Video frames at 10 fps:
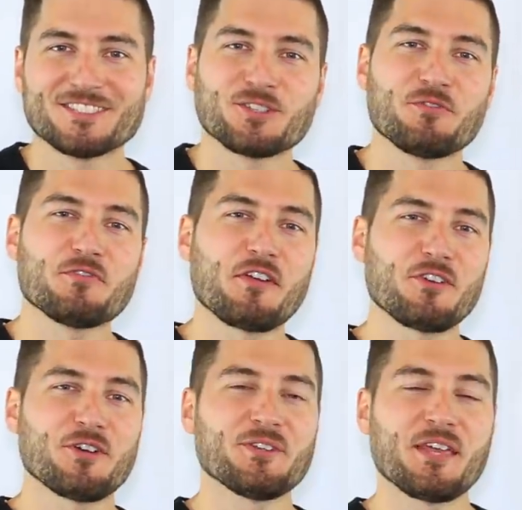So if you've
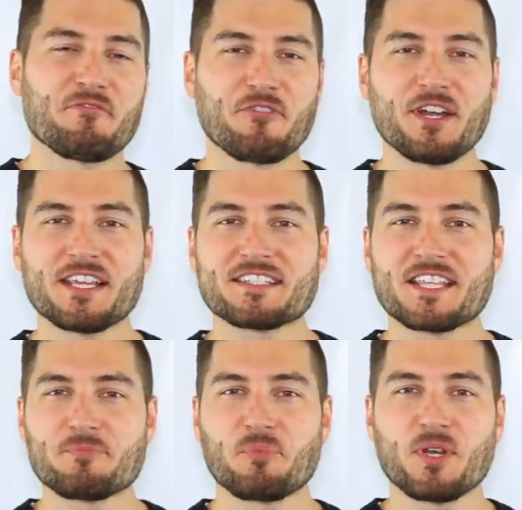ever heard that phrase,
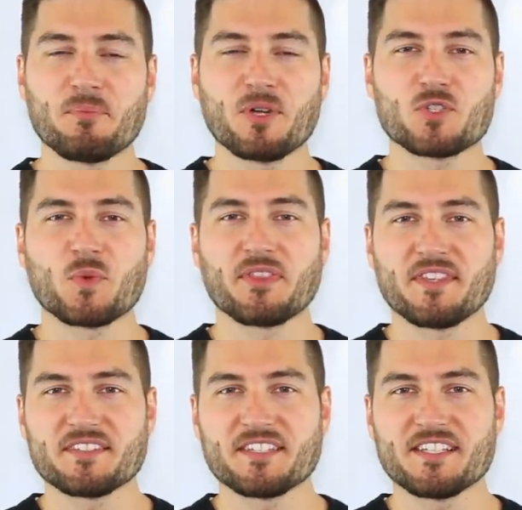that's pretty much what
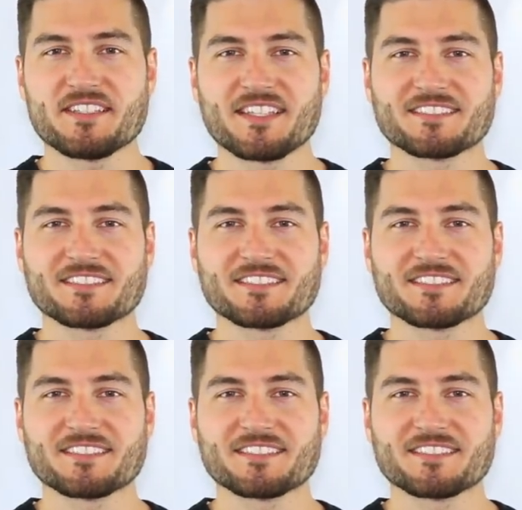this is,